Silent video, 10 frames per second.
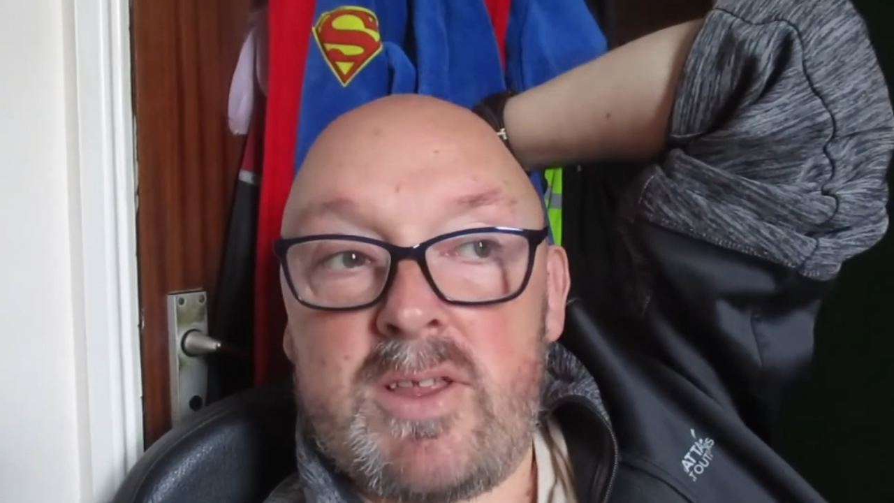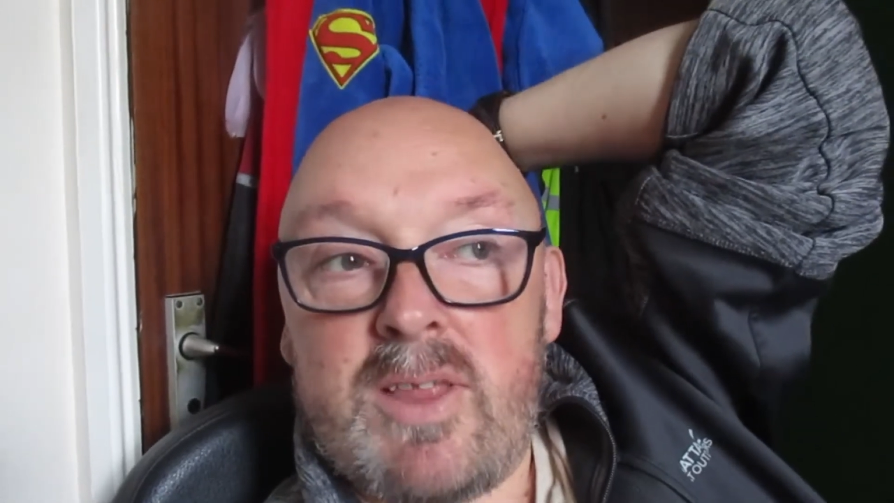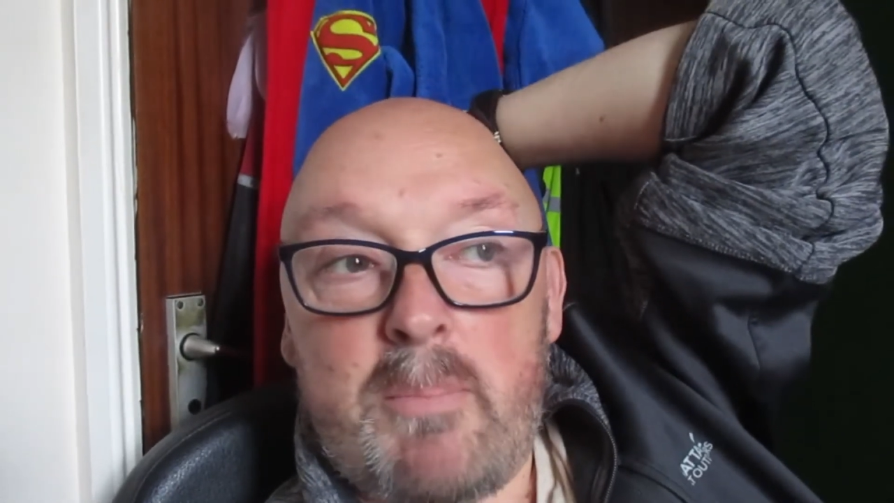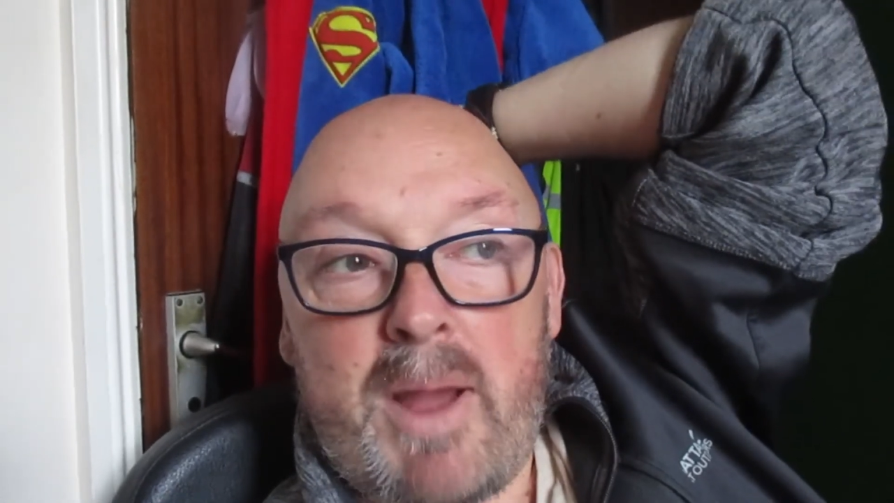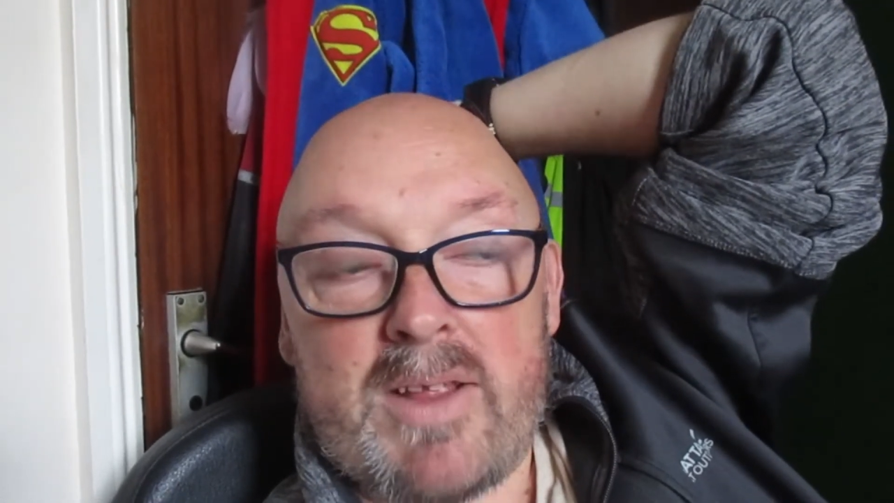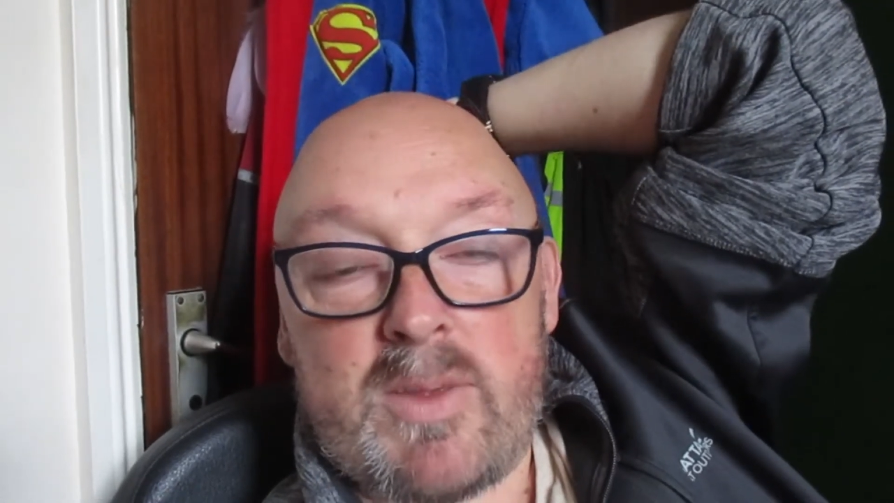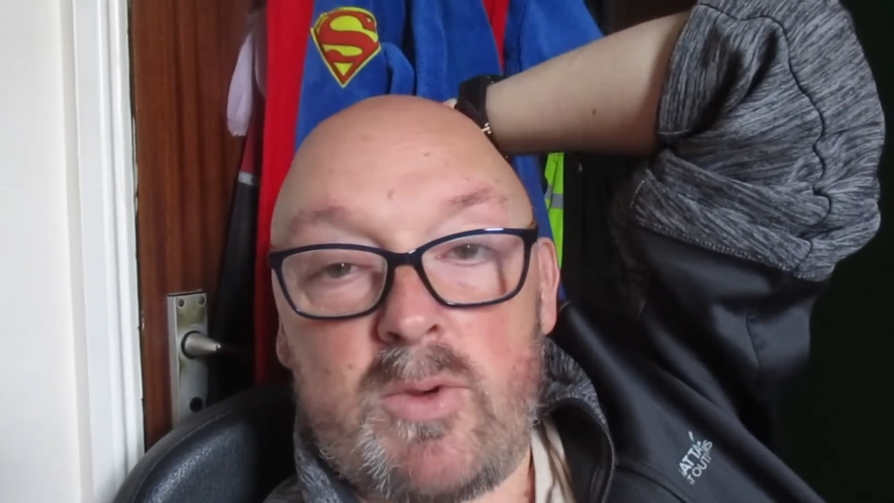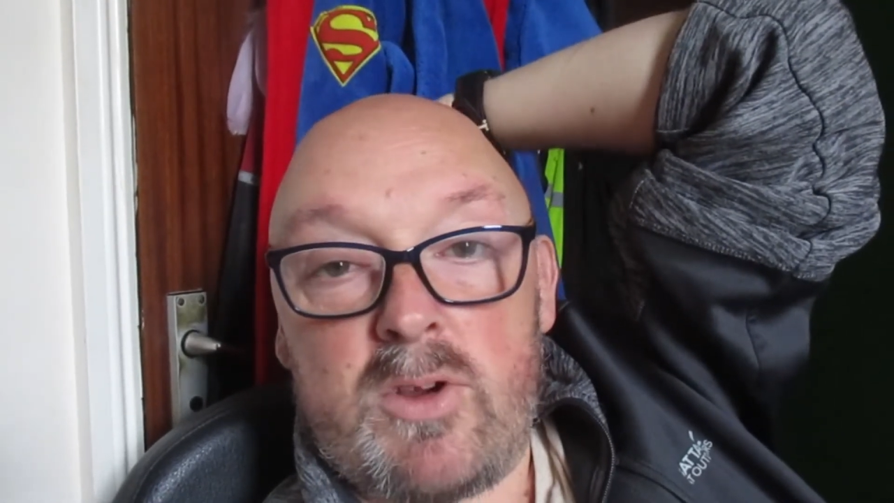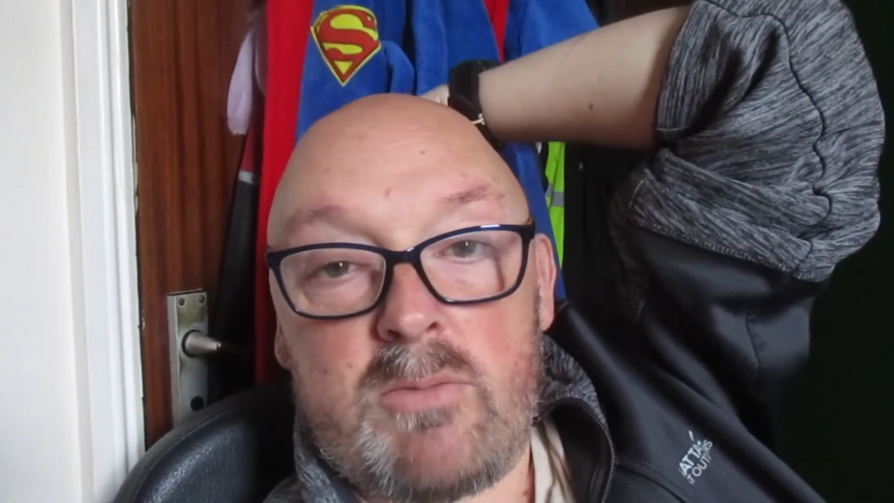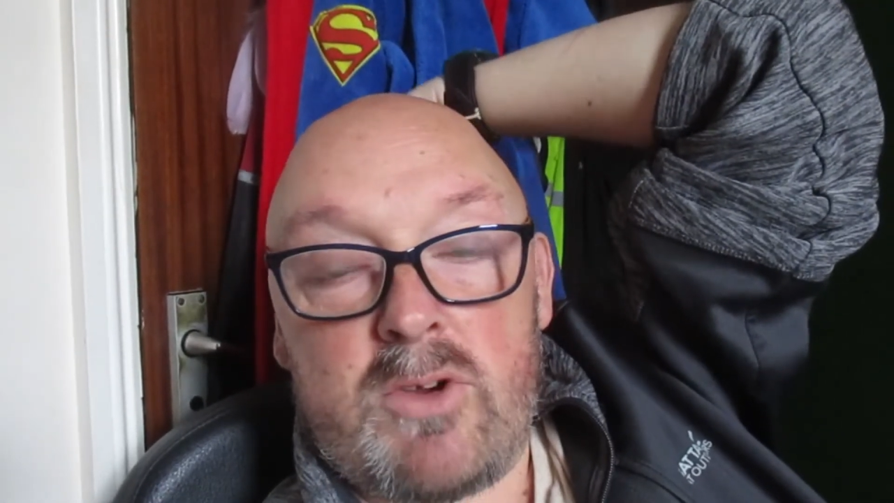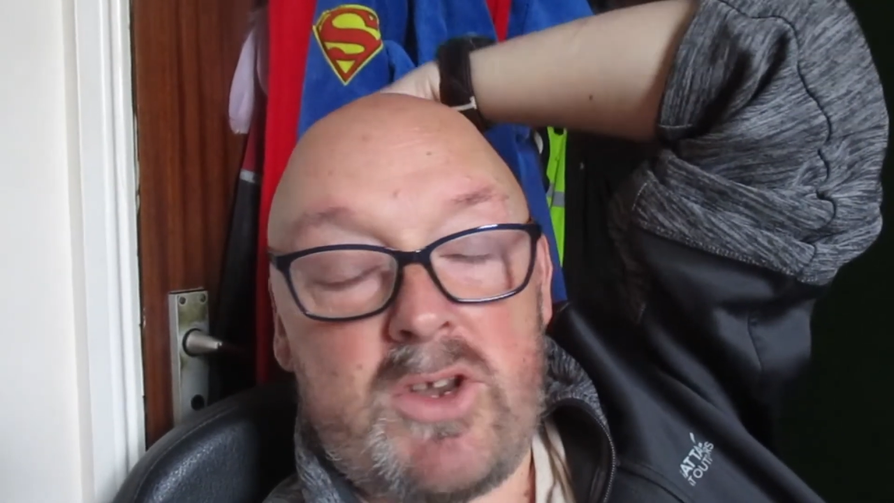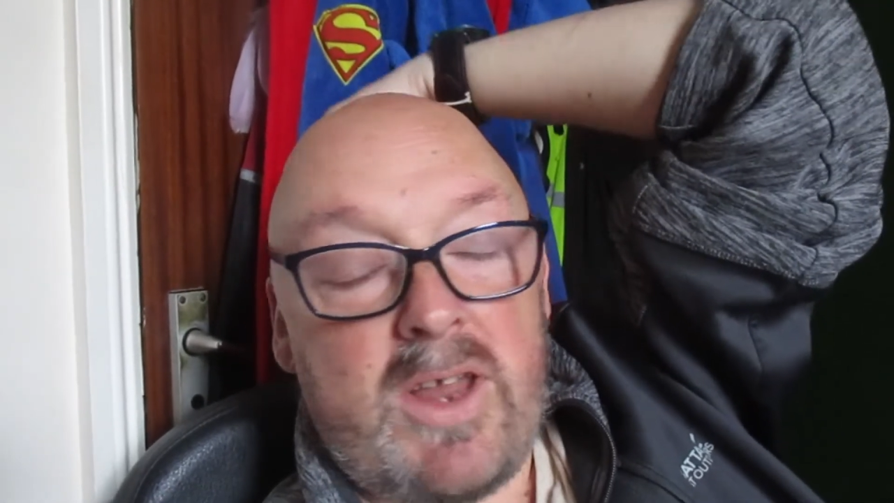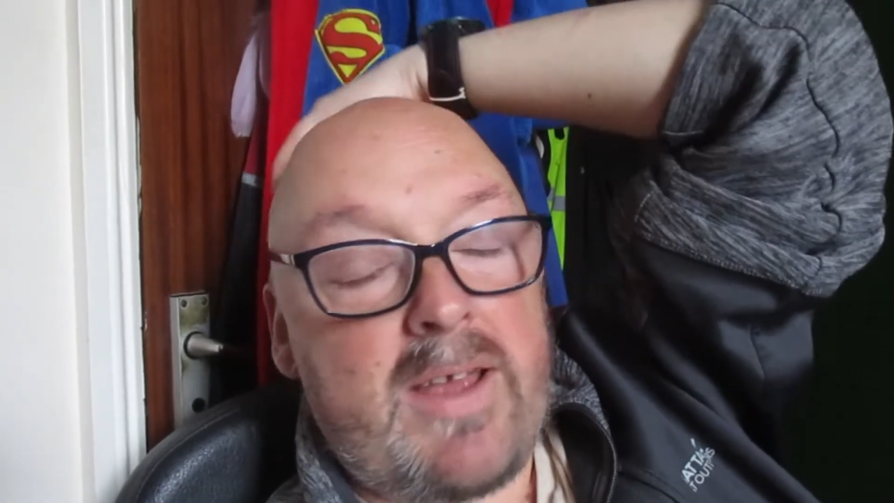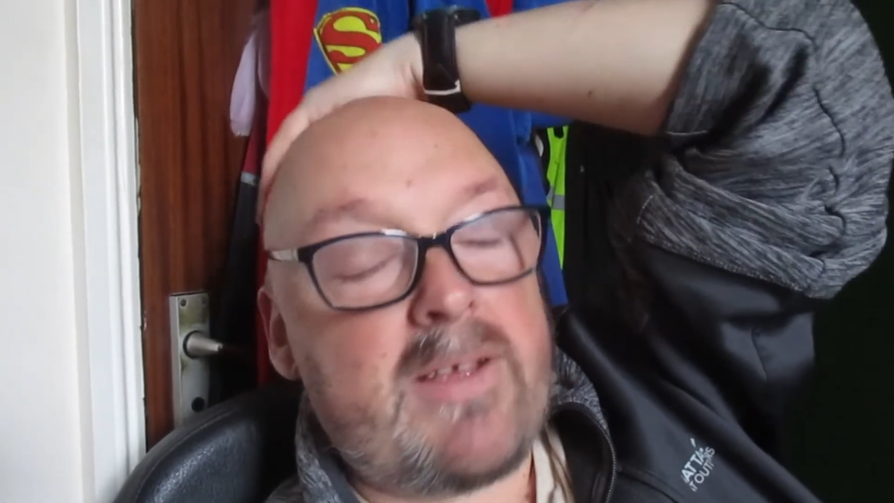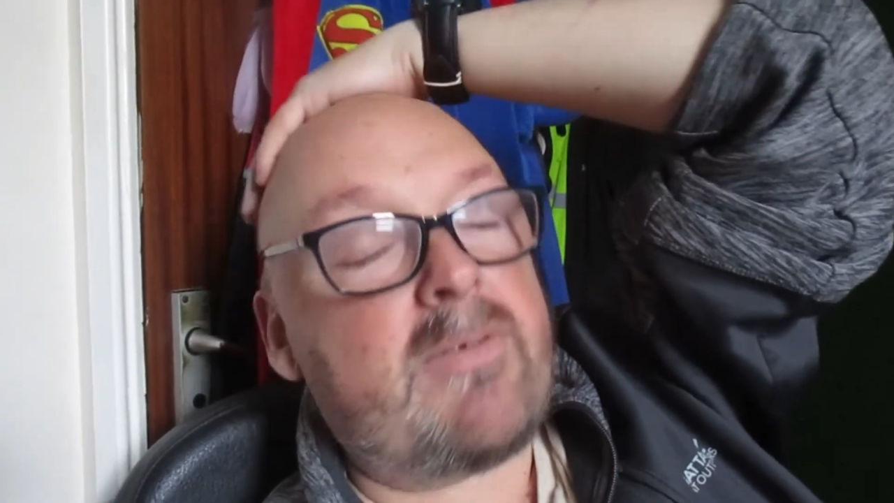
and back to work Monday.